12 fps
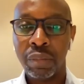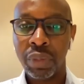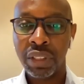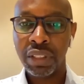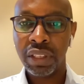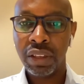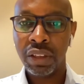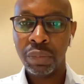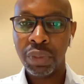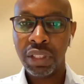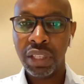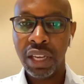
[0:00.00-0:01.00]
but
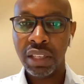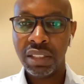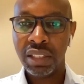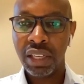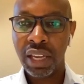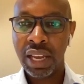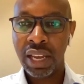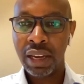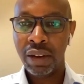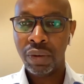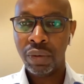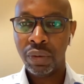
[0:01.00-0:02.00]
communicating
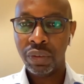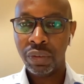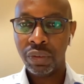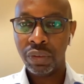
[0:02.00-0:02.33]
how.